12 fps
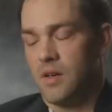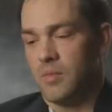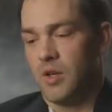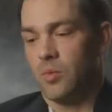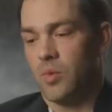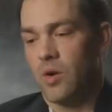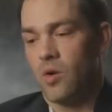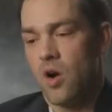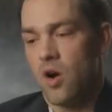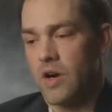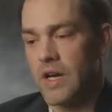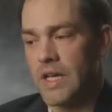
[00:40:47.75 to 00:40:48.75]
I mean, we were
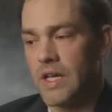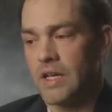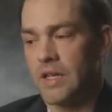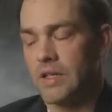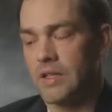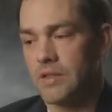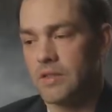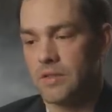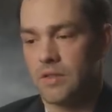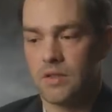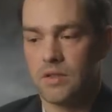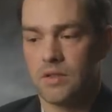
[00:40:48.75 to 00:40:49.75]
already in
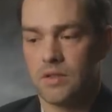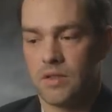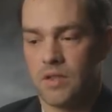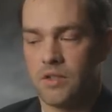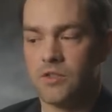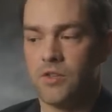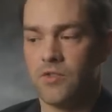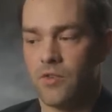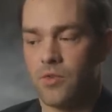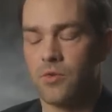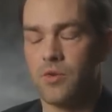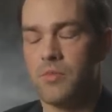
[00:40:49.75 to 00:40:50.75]
country
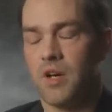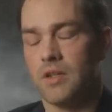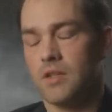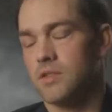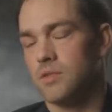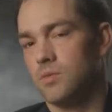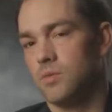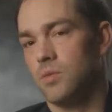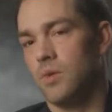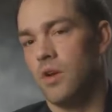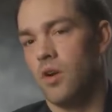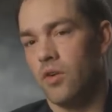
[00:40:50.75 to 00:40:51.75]
for 3 months.
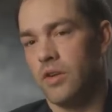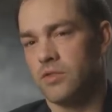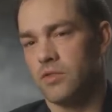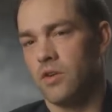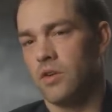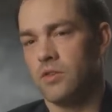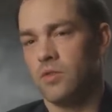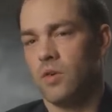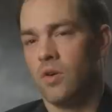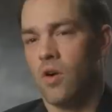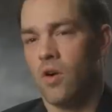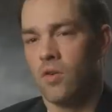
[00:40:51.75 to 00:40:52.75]
We had already started
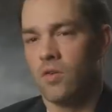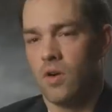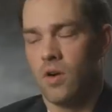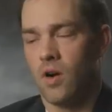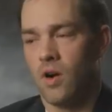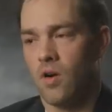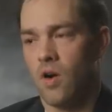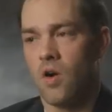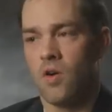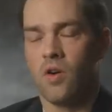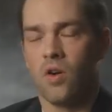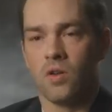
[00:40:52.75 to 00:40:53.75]
doing our
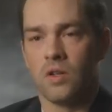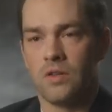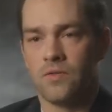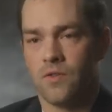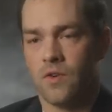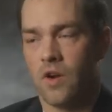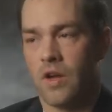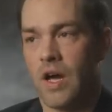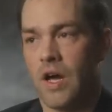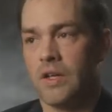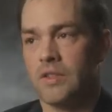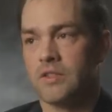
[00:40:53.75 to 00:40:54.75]
R&R leave for our
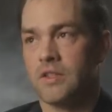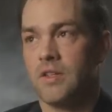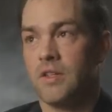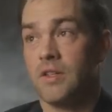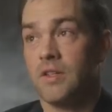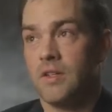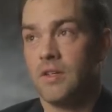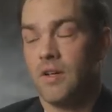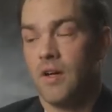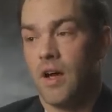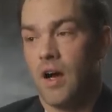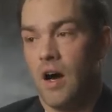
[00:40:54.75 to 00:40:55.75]
guys.
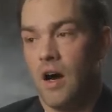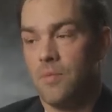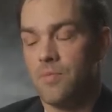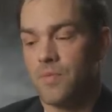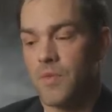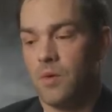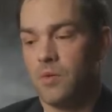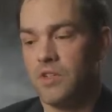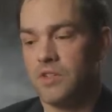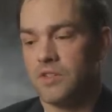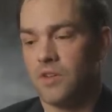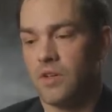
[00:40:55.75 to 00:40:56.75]
And when
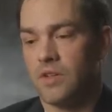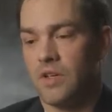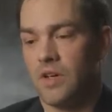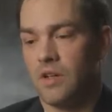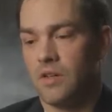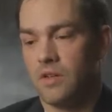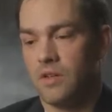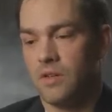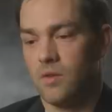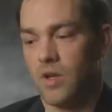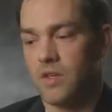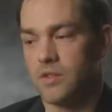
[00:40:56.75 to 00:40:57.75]
you started the
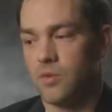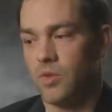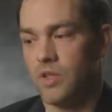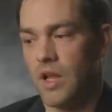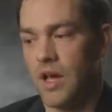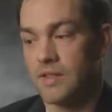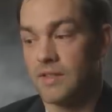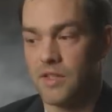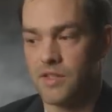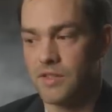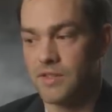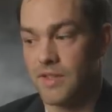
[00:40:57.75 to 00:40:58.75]
rest and
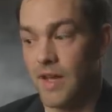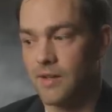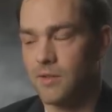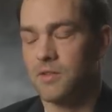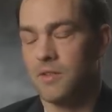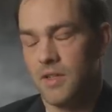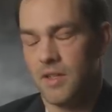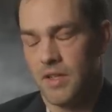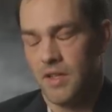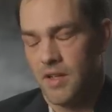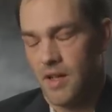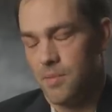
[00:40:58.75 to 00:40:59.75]
relaxation cycle,
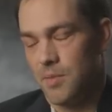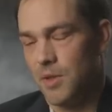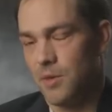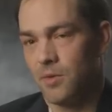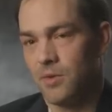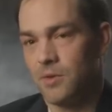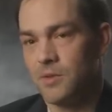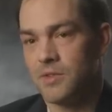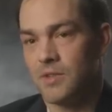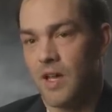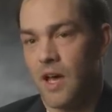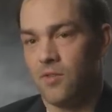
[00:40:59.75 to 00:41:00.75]
I mean, you were
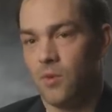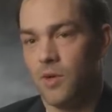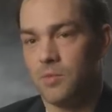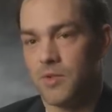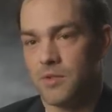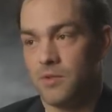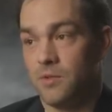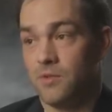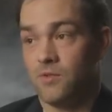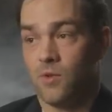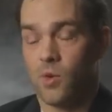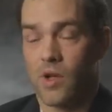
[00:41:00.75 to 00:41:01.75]
losing out of one platoon
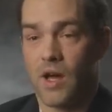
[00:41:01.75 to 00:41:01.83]
4